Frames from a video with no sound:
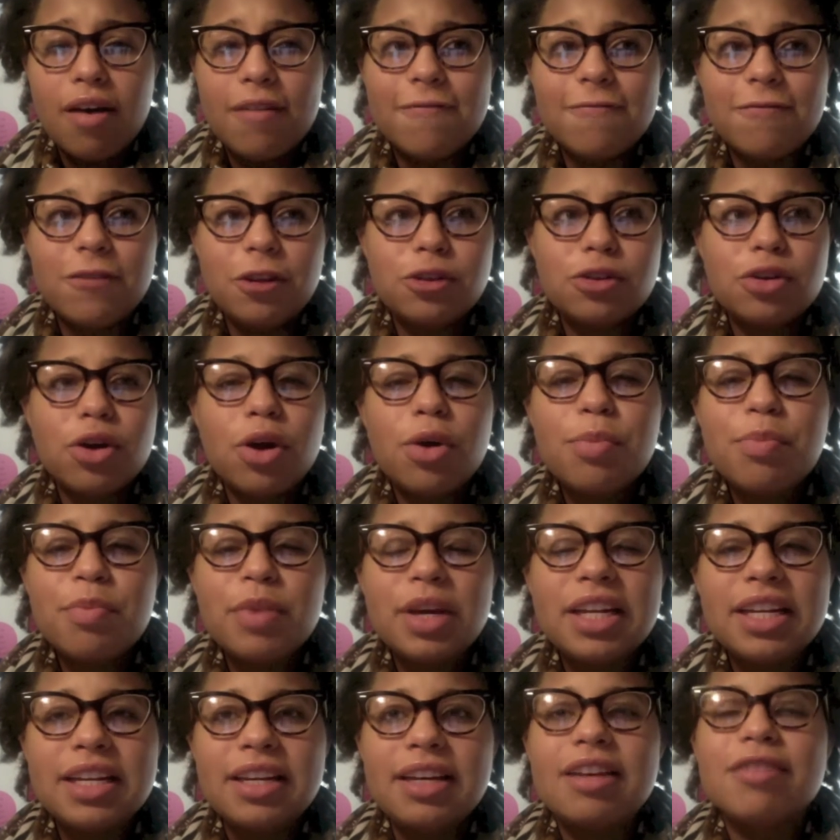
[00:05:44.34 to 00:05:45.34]
so
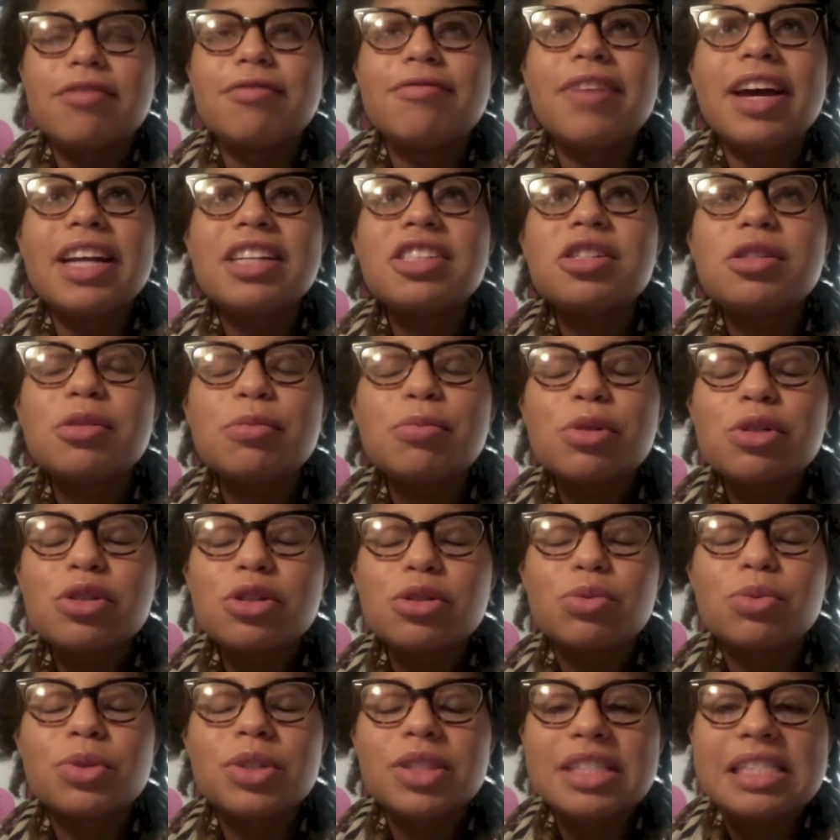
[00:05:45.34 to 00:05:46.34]
many
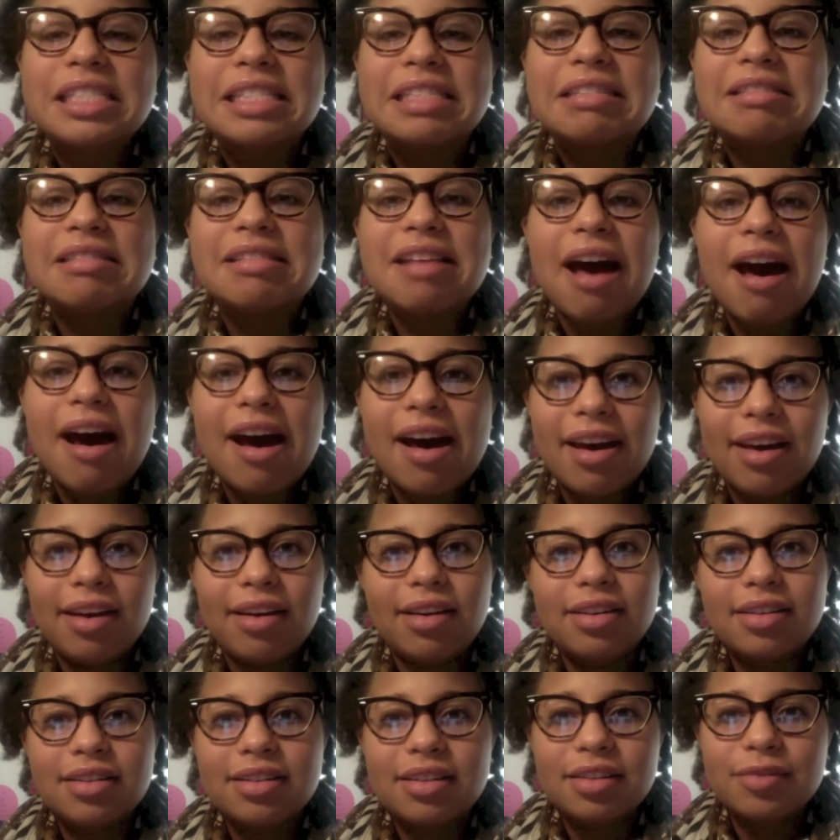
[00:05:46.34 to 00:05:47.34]
vegetables were
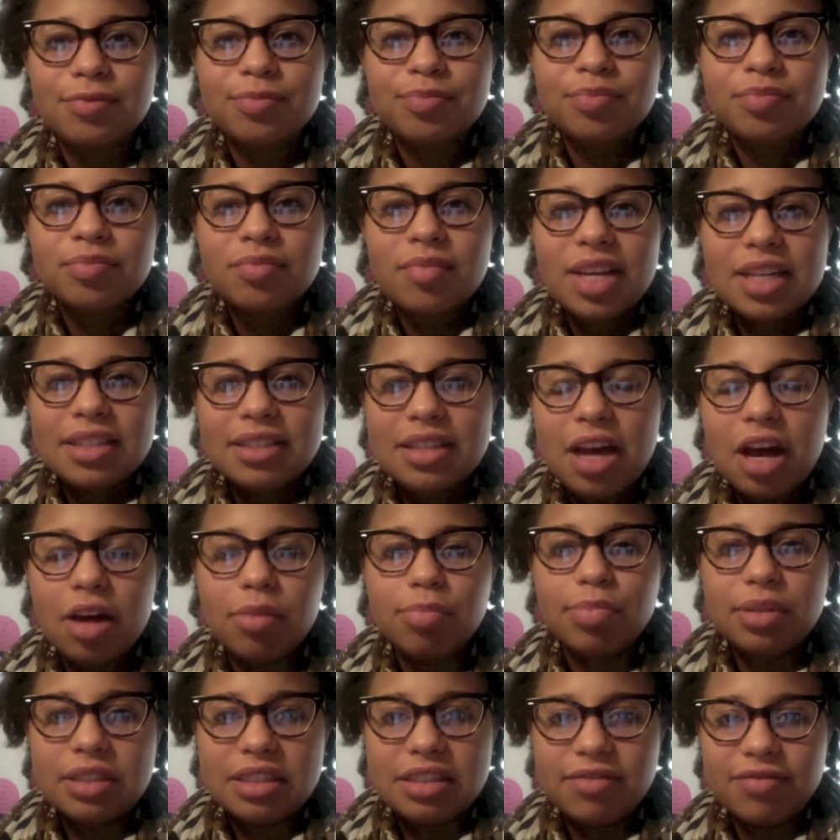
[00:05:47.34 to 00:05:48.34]
designed to
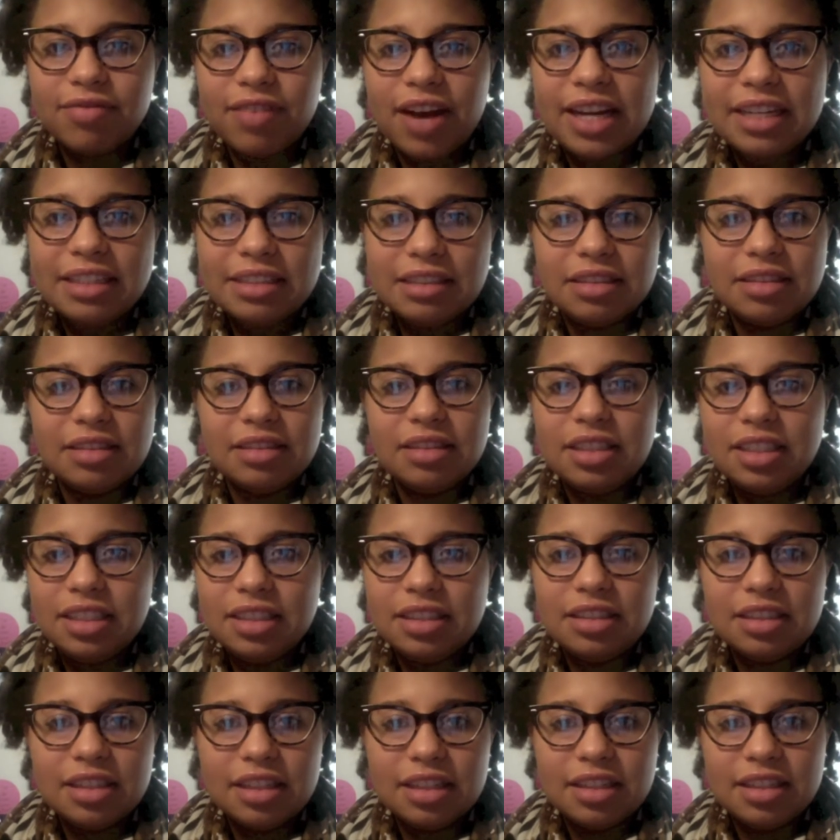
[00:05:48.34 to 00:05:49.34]
help us fight
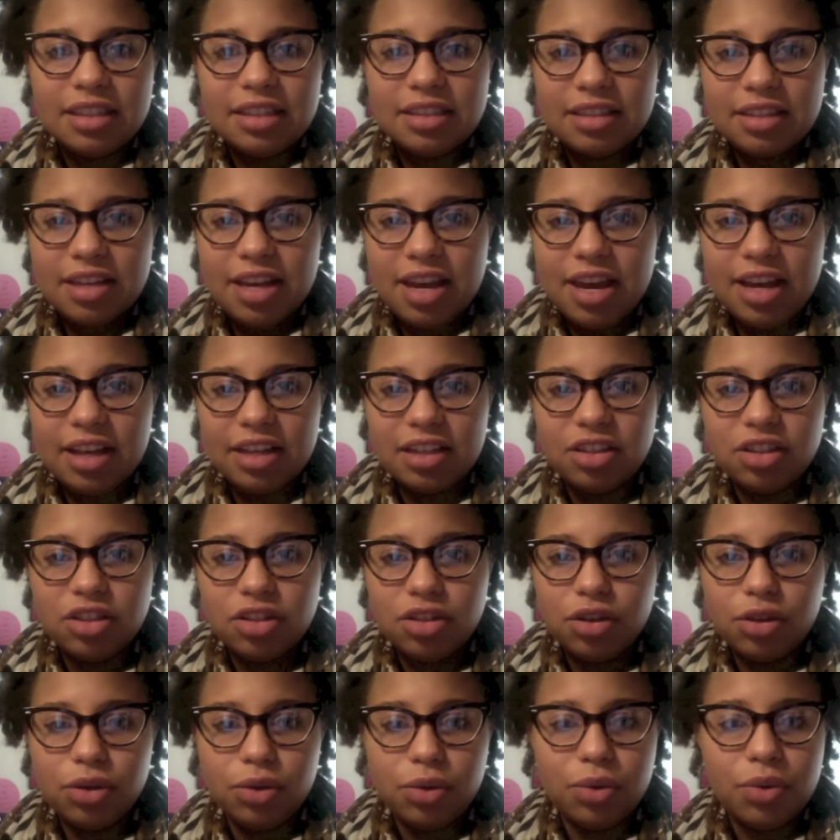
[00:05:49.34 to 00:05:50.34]
diseases and
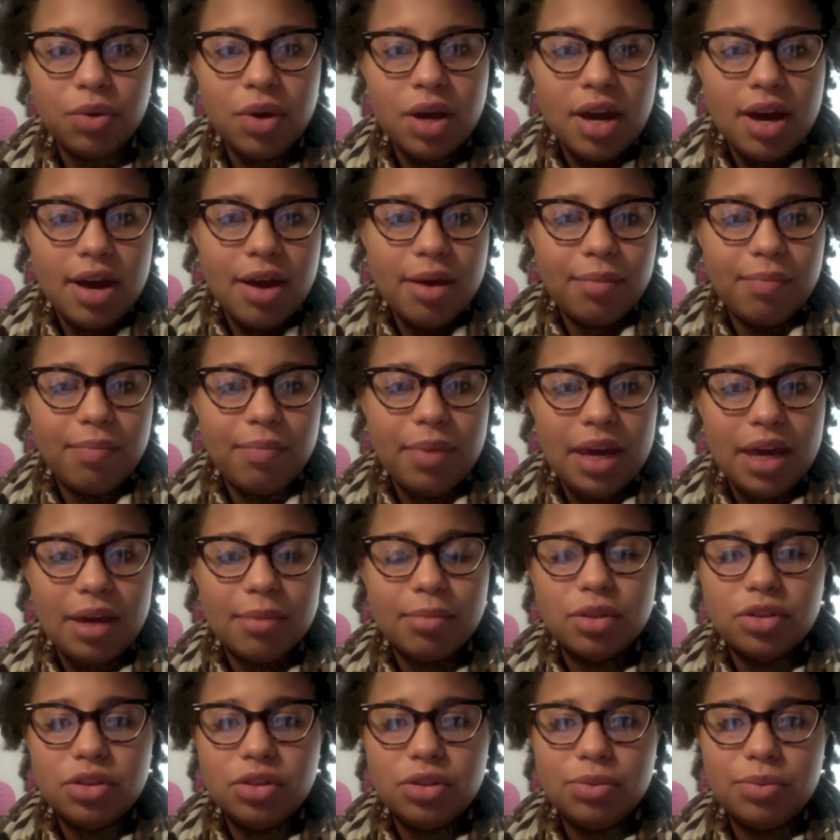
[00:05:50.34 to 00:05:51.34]
to be
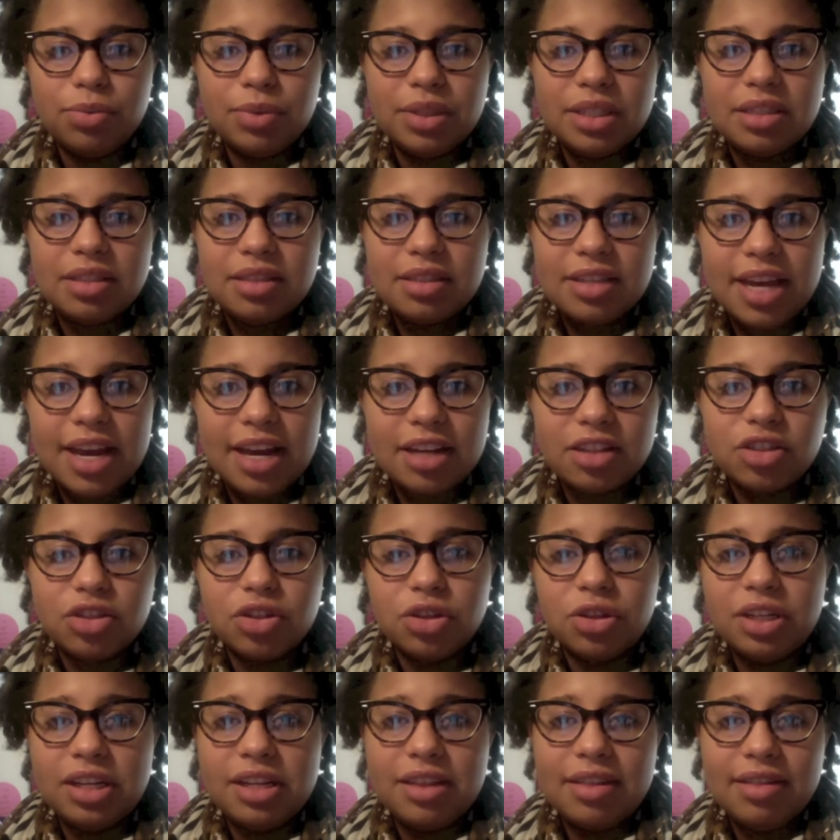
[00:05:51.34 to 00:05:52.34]
able to withstand
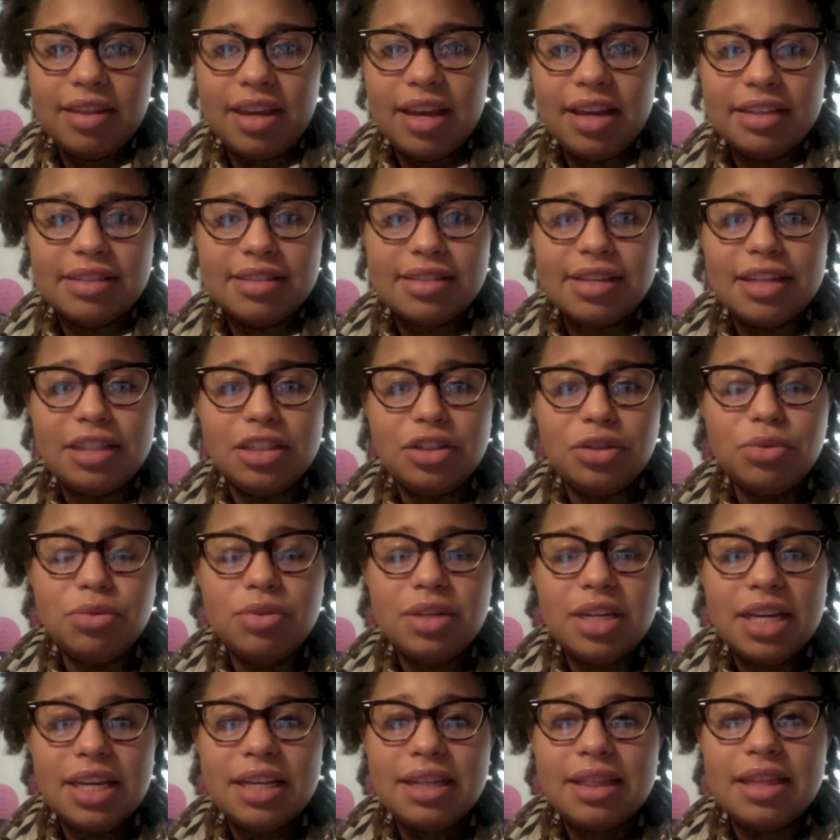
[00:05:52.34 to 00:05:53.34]
certain things, and you
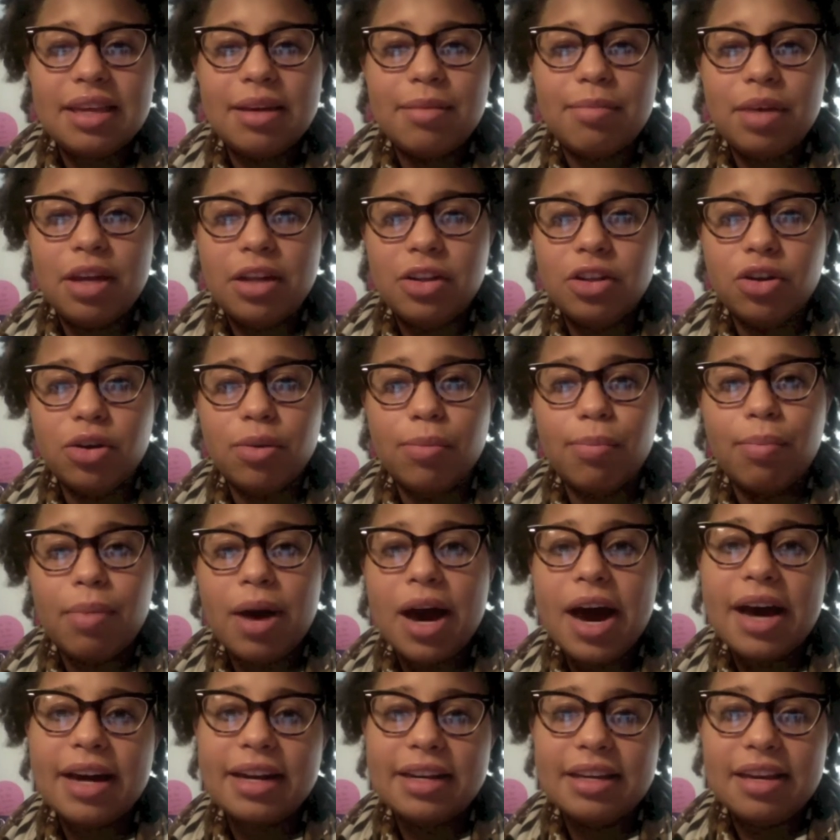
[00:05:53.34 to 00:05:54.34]
need them in your
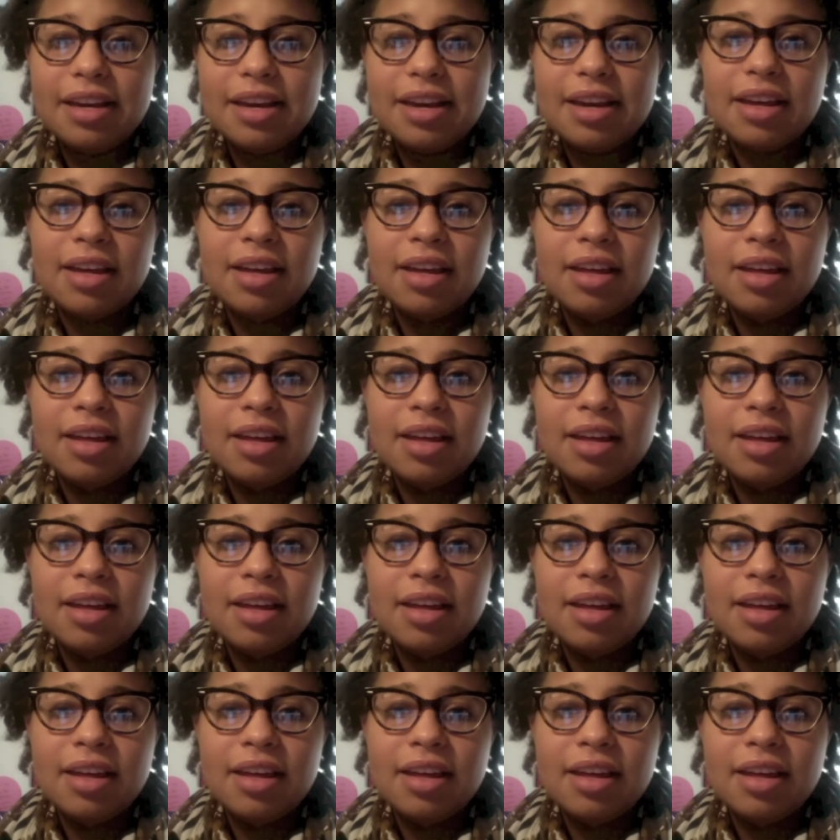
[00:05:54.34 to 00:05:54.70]
body